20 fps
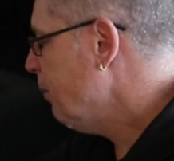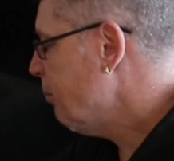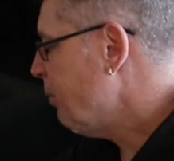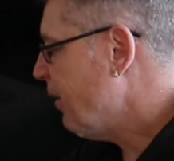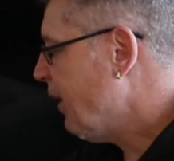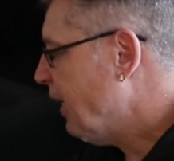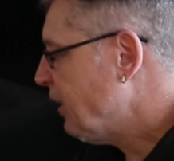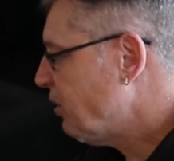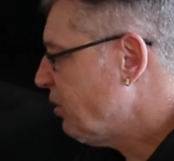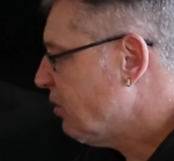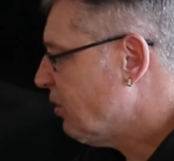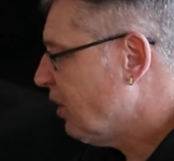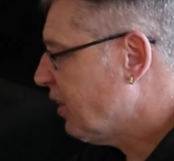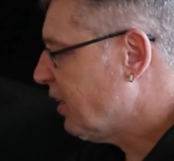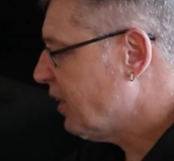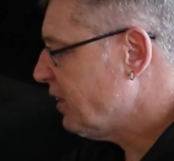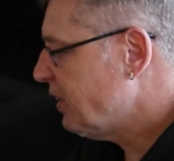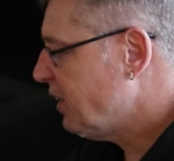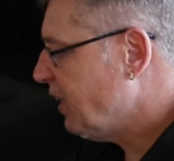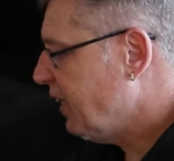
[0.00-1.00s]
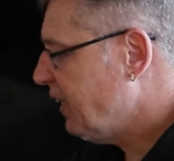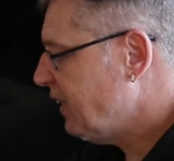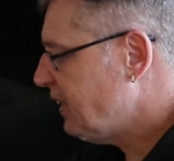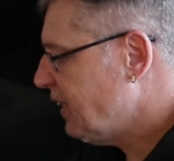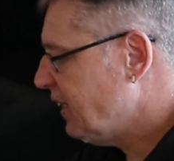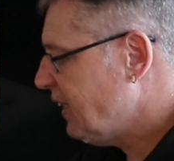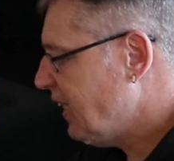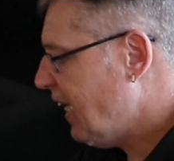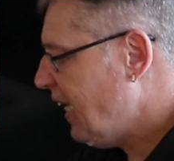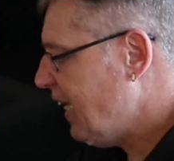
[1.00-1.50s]
But that's all I can tell you
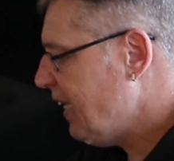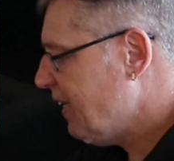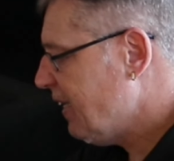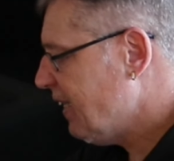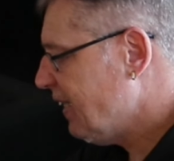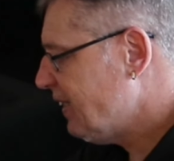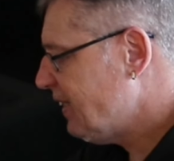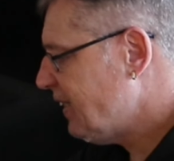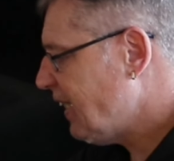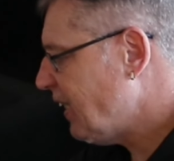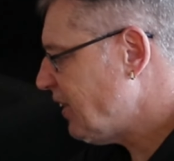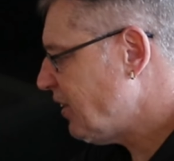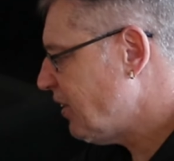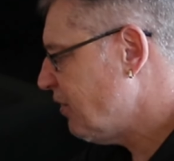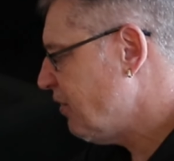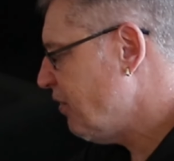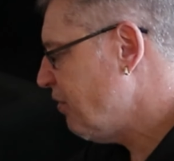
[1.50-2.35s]
today. Test and